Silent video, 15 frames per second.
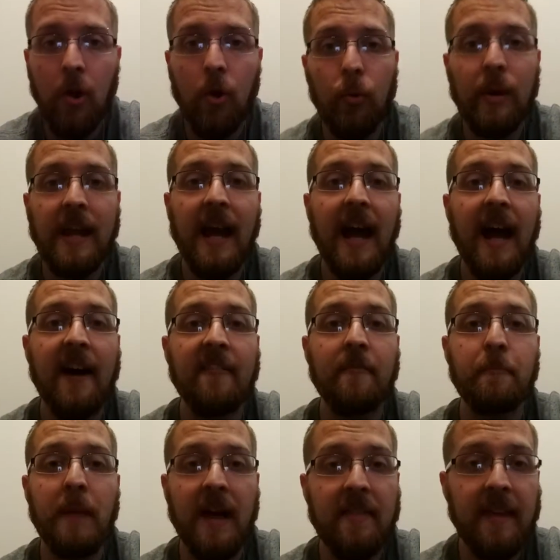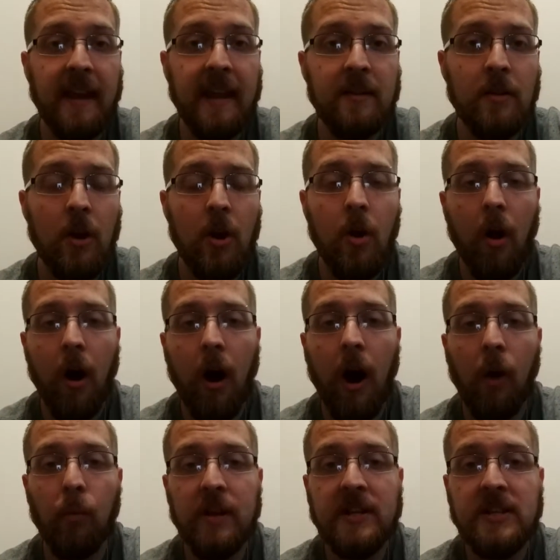We have methane,
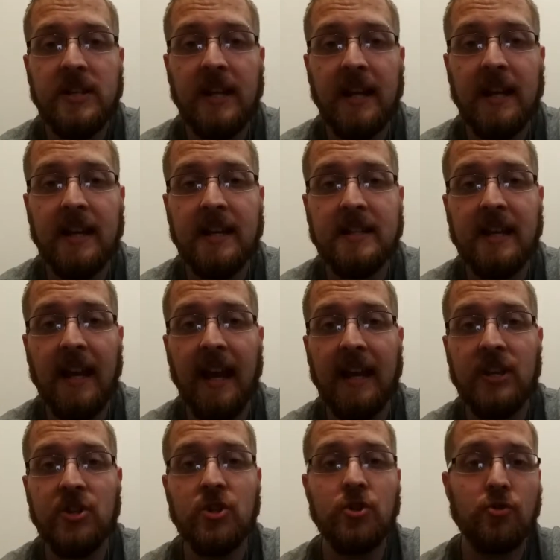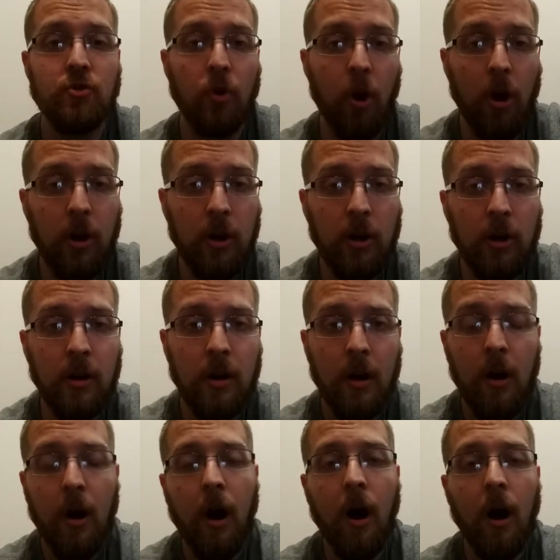which is a stronger
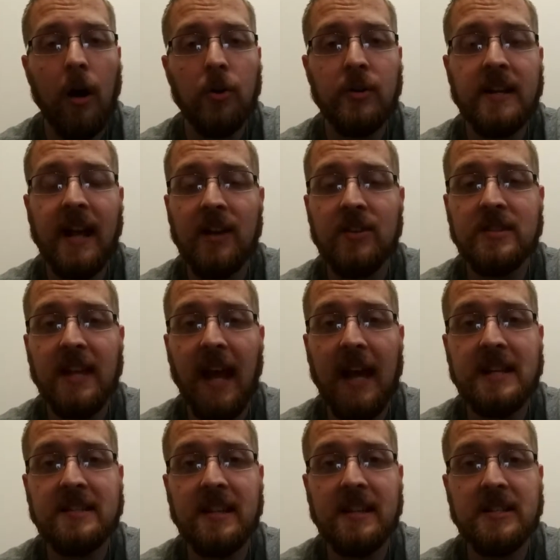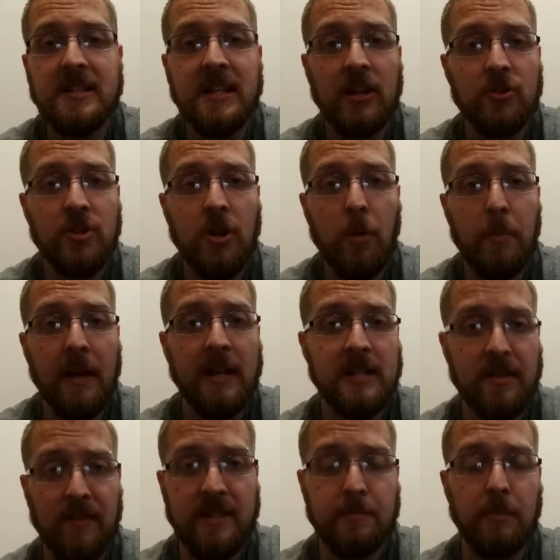greenhouse gas than CO2 because
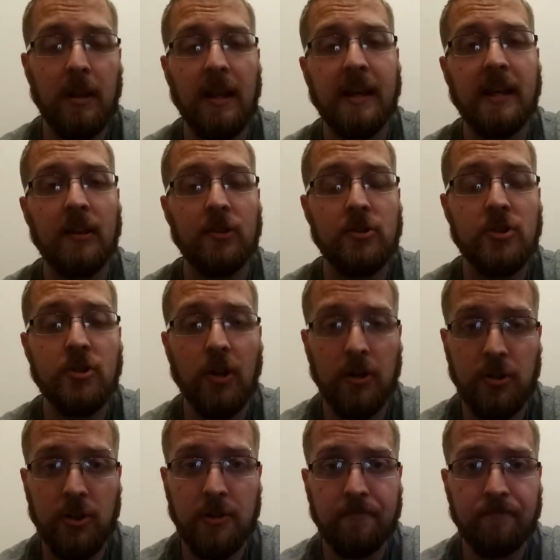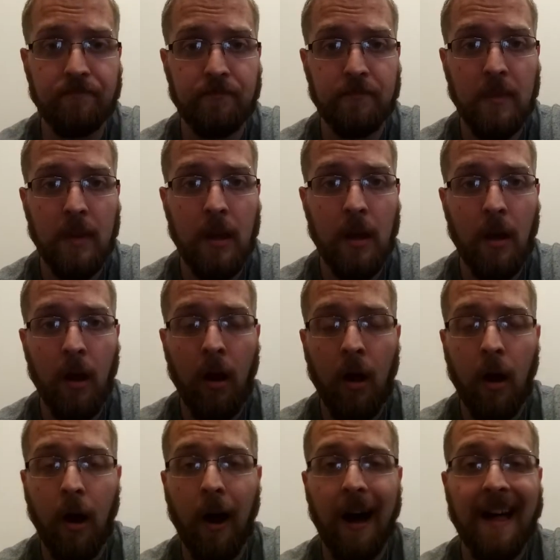of its molecular structure.
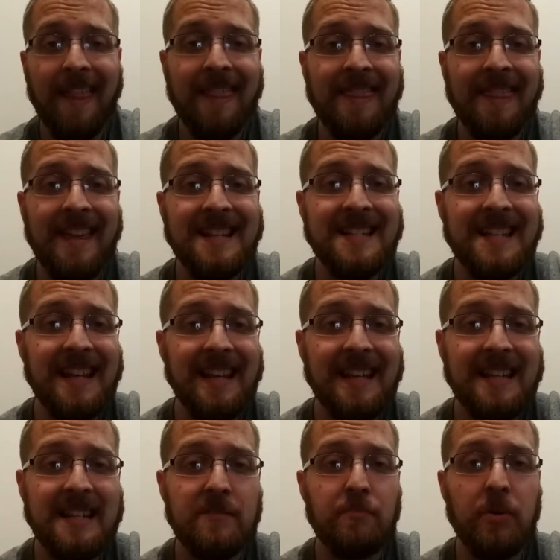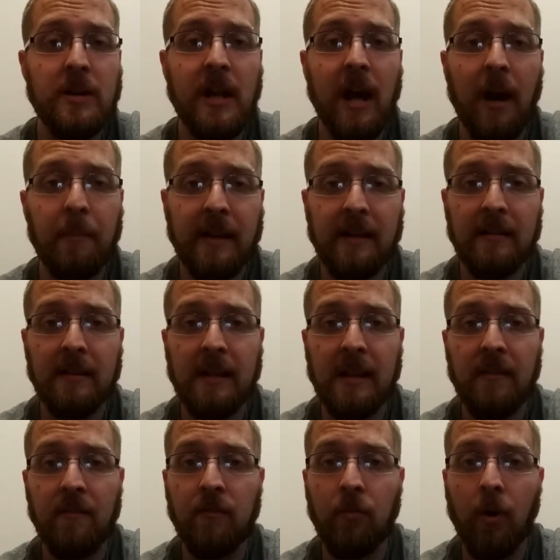This is predominantly
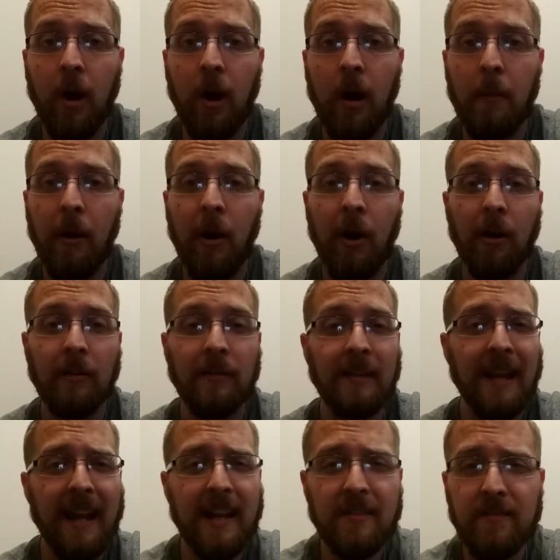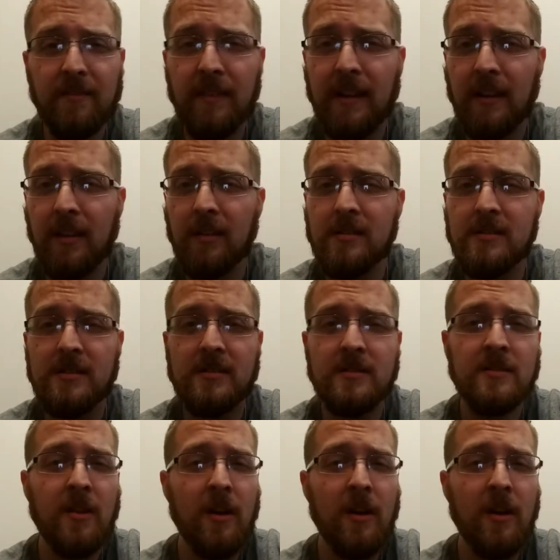from our landfills,